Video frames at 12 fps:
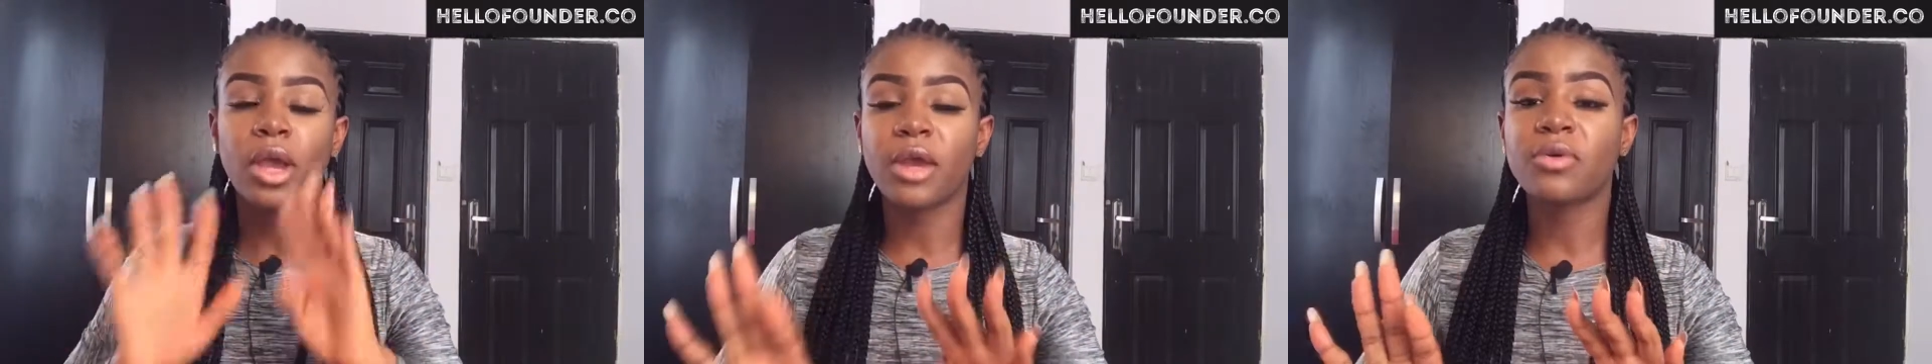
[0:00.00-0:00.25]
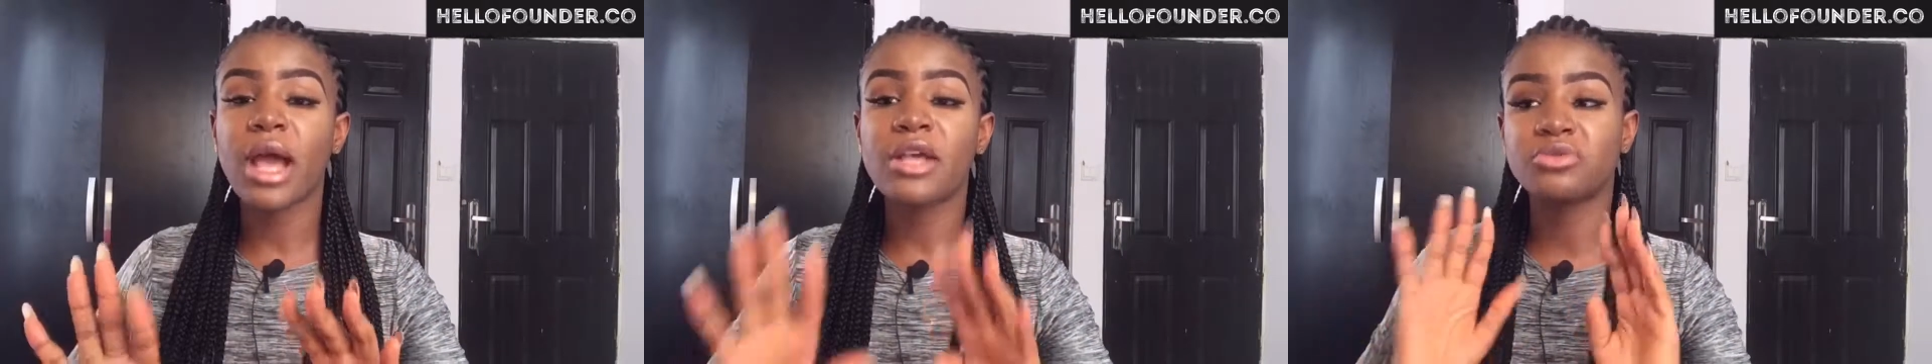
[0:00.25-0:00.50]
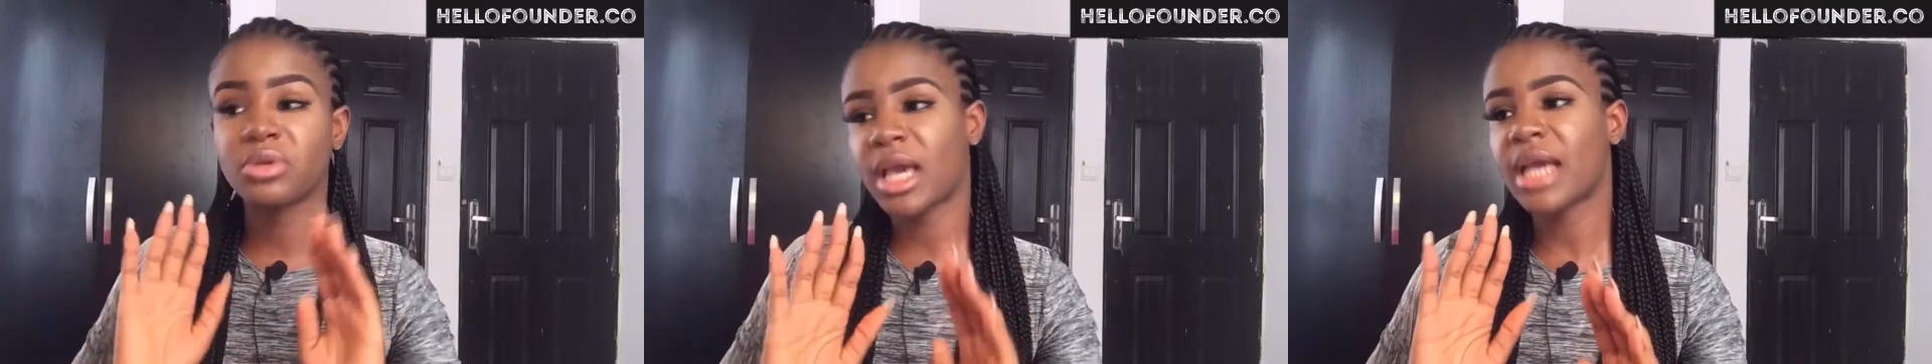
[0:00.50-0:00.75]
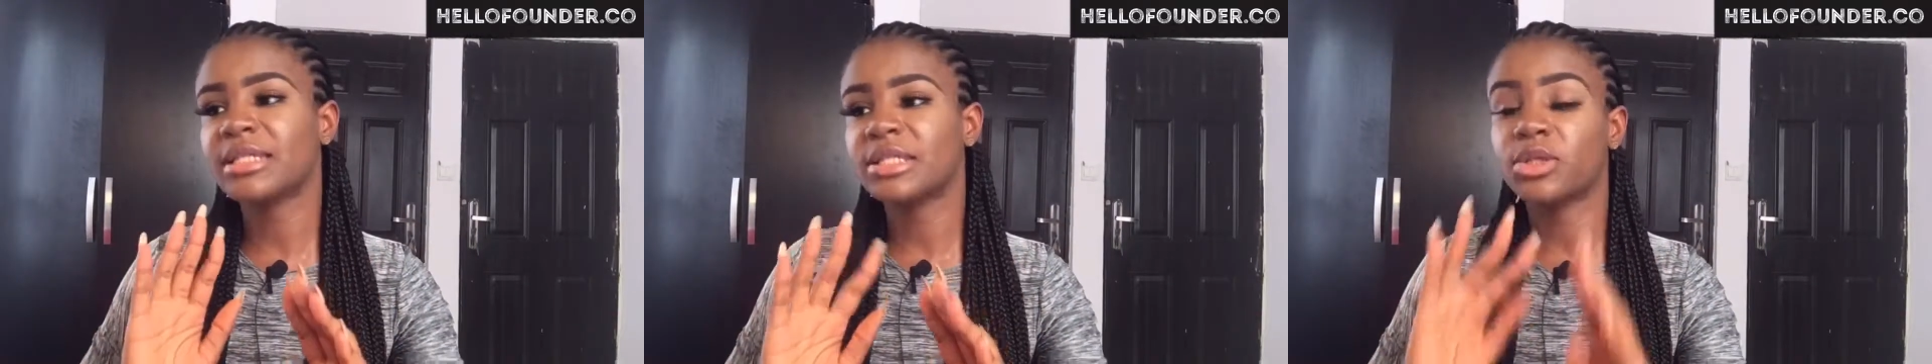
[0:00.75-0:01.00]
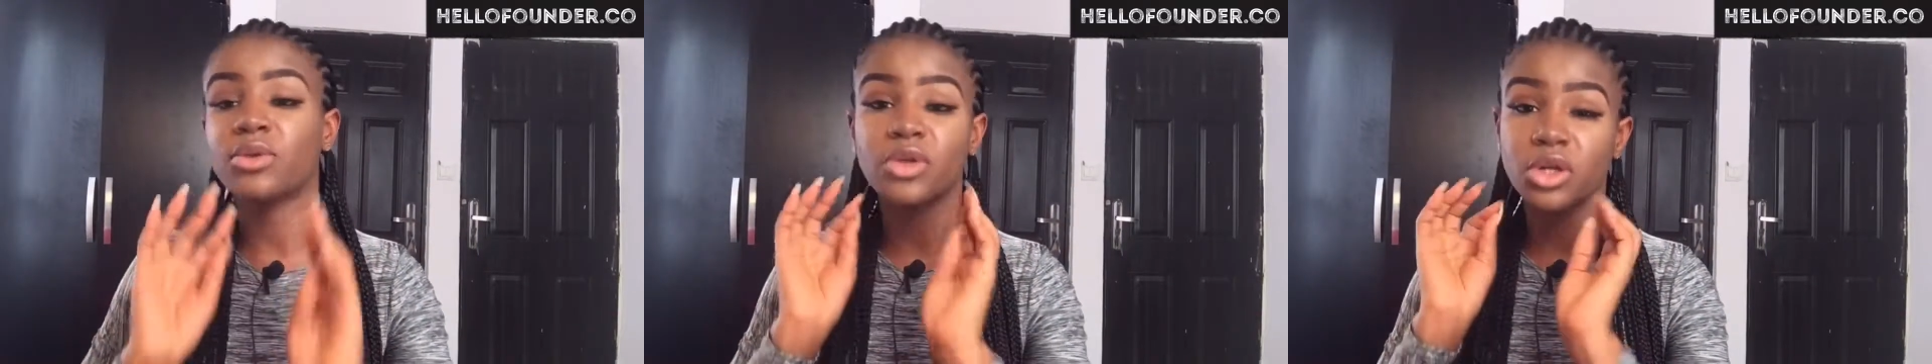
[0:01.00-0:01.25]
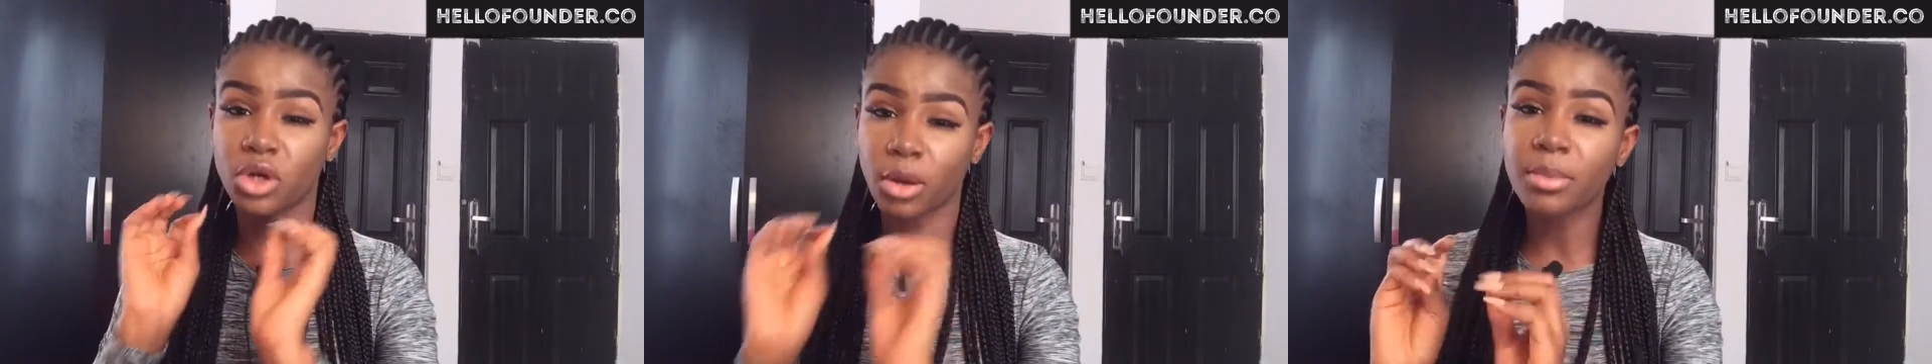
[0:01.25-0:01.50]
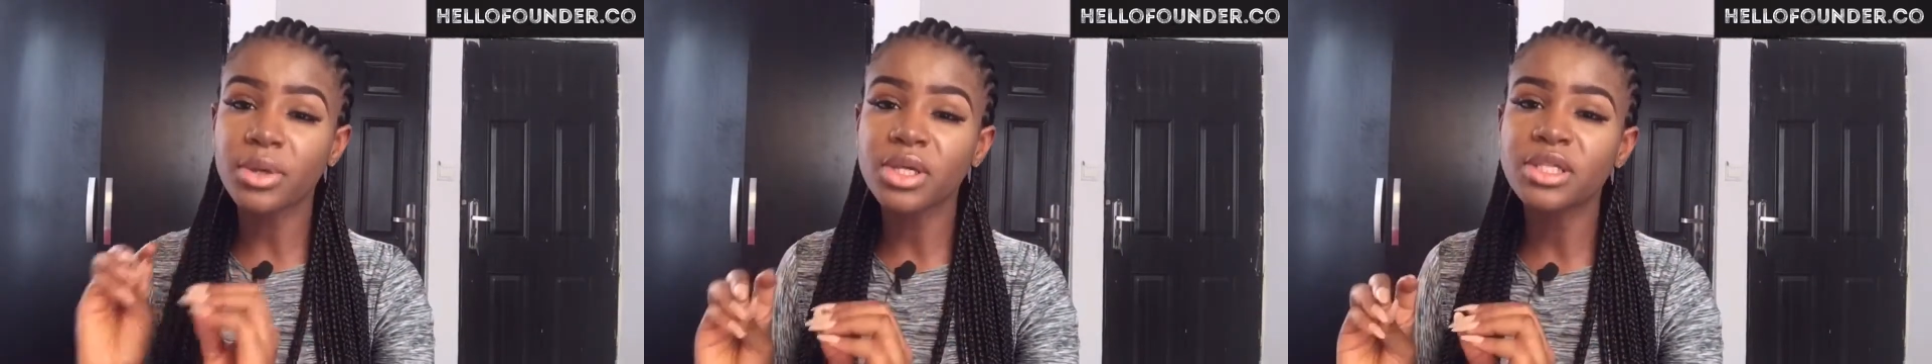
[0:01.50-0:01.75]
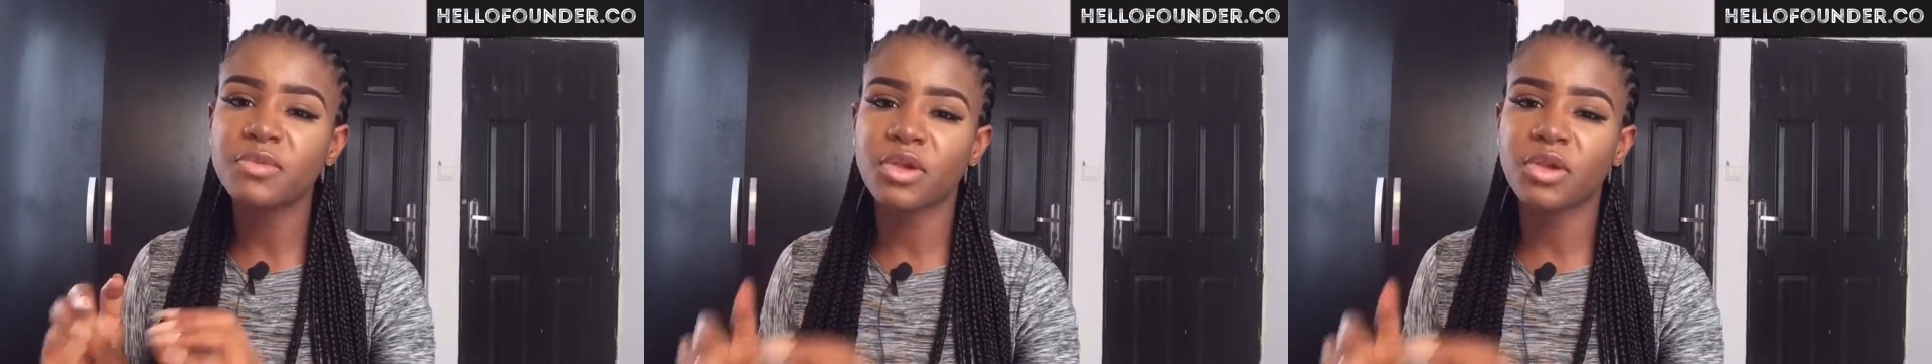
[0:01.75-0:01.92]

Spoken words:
as regards to the numbers,